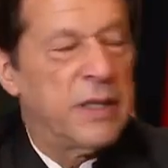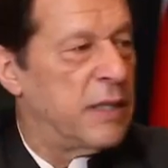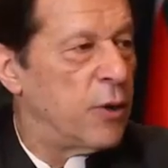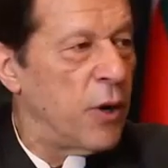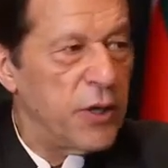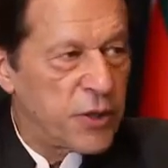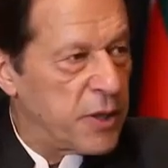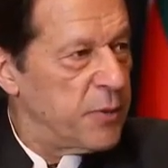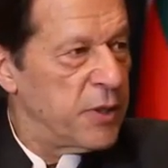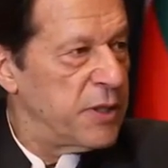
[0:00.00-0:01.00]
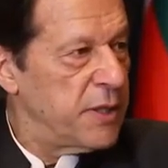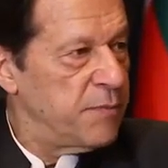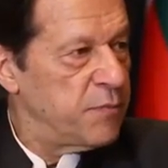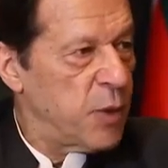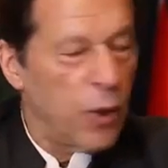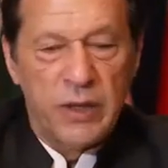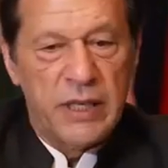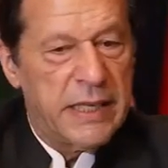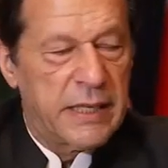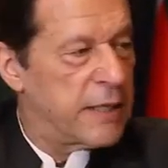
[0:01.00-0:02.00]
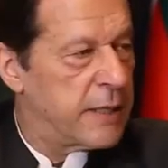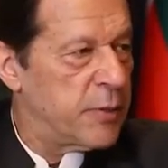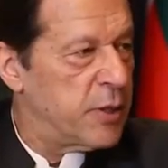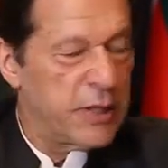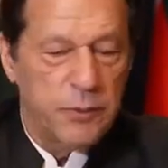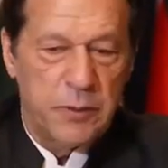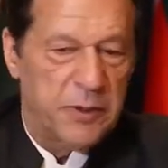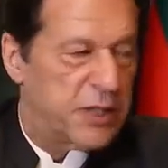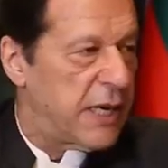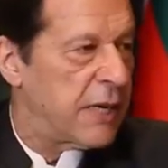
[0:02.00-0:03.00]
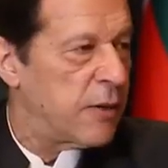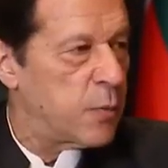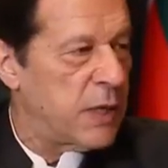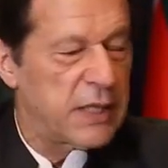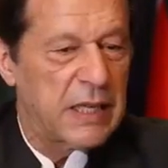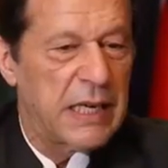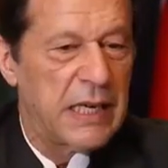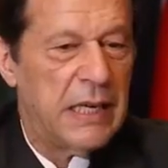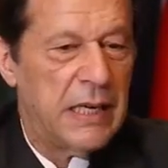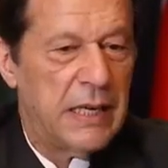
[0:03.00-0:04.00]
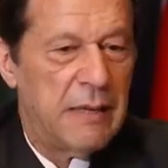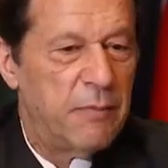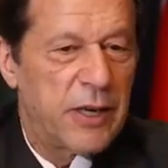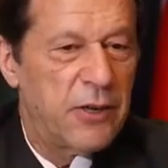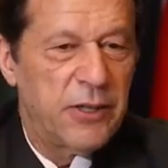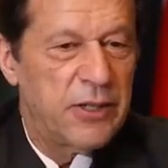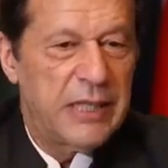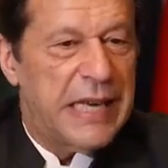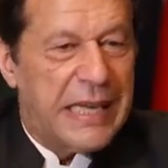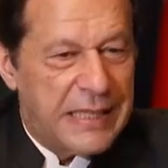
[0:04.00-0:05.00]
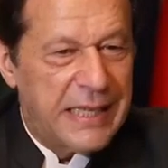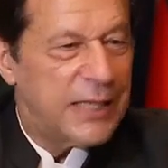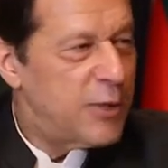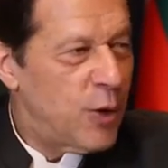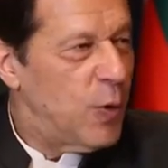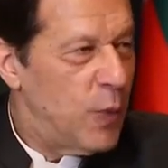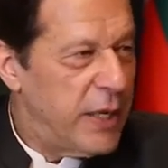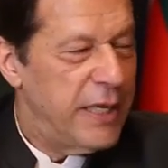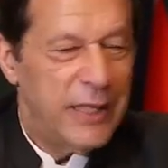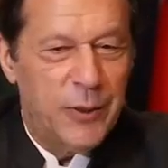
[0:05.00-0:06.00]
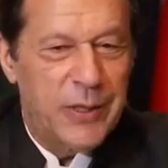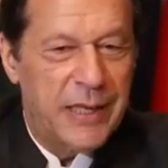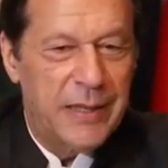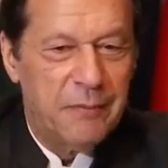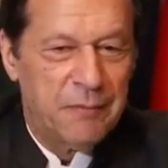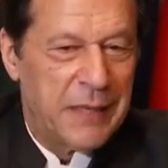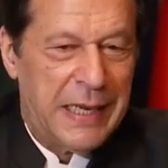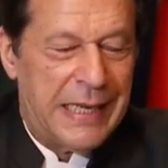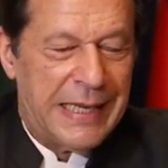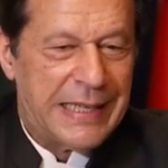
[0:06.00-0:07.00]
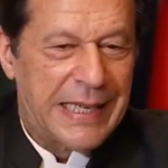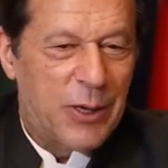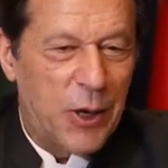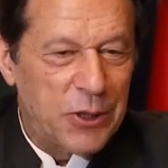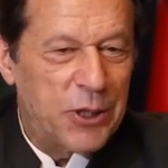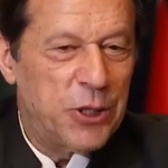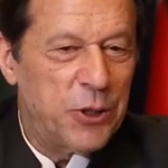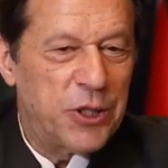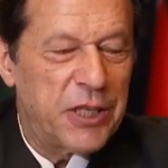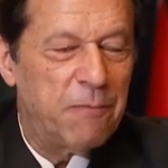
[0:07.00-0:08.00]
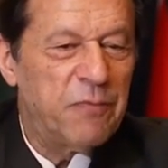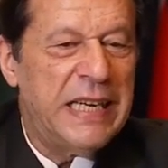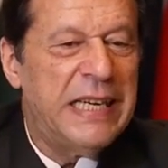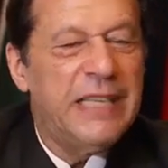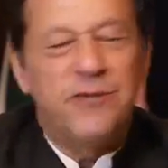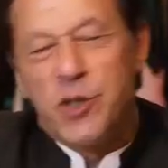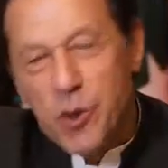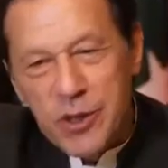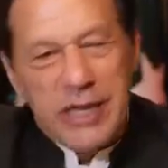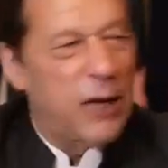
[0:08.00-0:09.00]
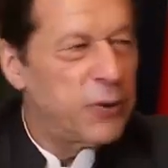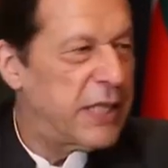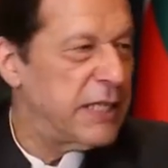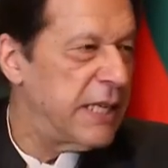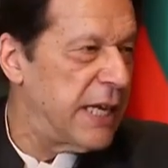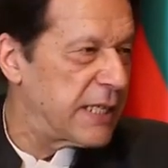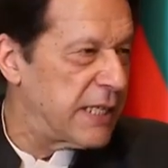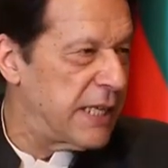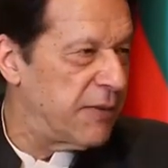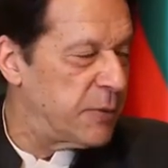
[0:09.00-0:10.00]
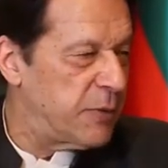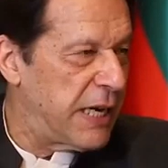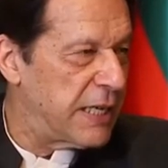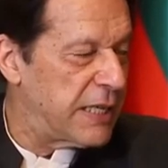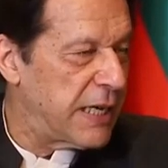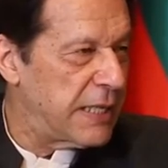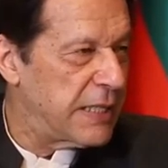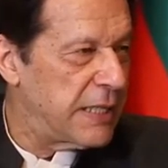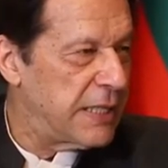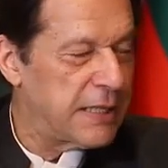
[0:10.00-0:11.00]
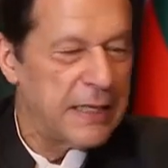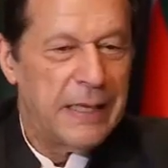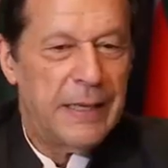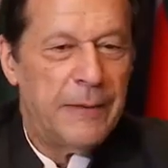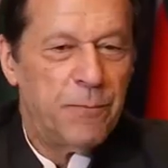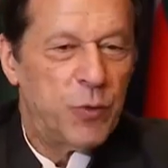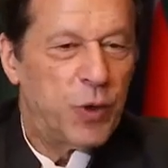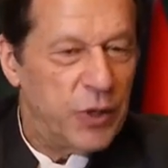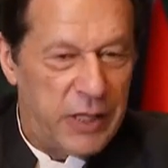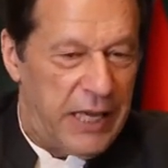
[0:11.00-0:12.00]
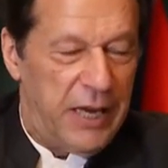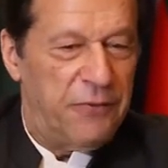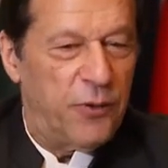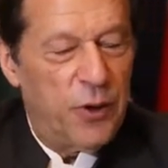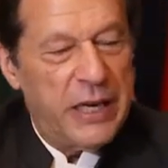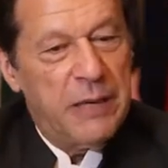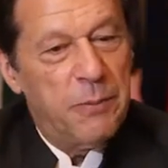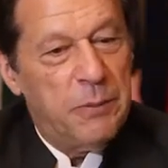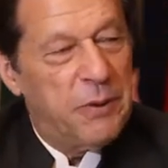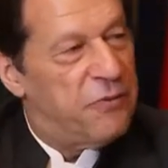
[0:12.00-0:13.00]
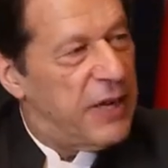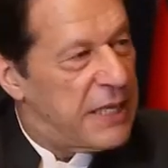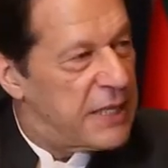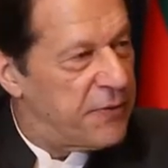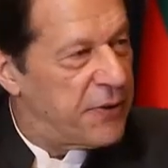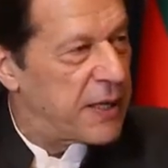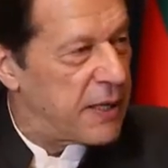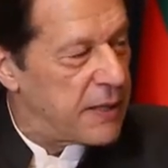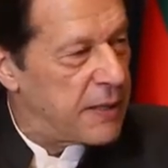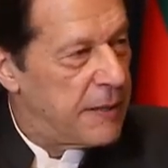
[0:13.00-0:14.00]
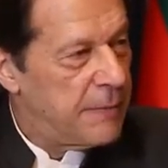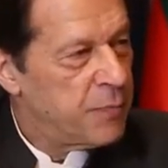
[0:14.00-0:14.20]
the lawyers community, all the legal community will be standing on one side, because there is just no way you can. The constitution leaves no doubt that the elections have to be held in 90 days. So therefore, it will be very difficult